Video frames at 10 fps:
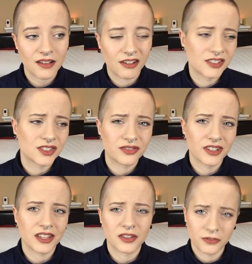also for
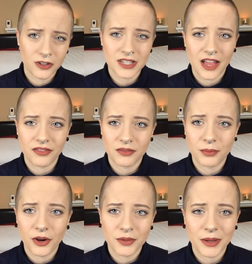like the first
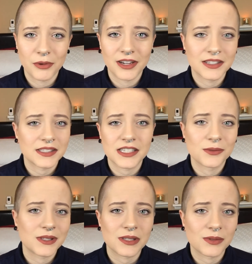part of my pregnancy, it
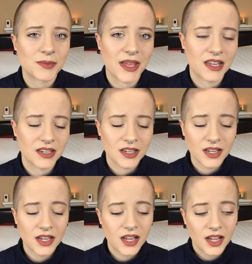was bad.
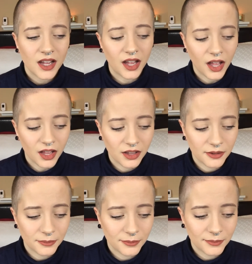
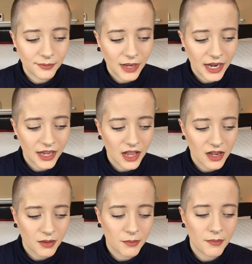I
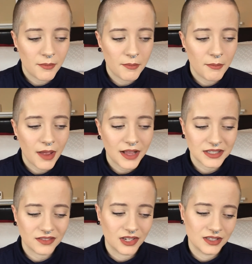had
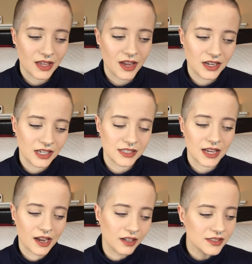massive anxiety
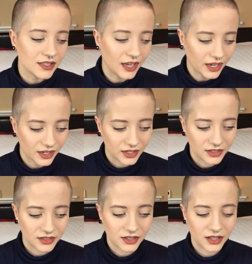attacks,
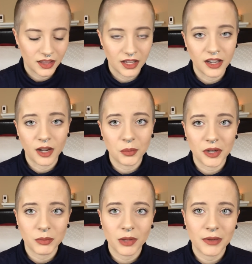and they ended up
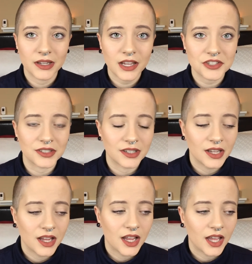putting me on medication.
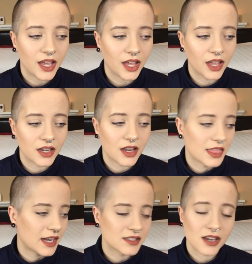And
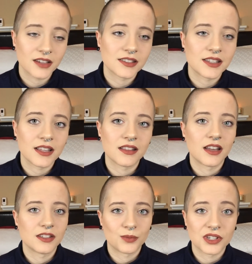that is not to say that
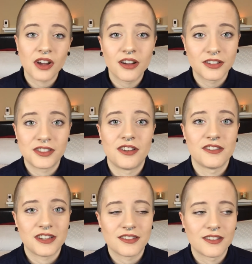that is what caused
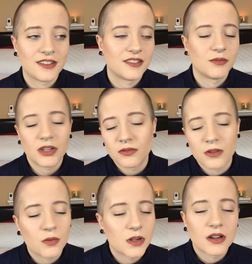RJ's autism. We don't
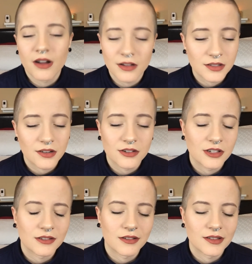know what caused
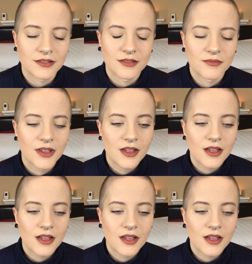RJ's autism.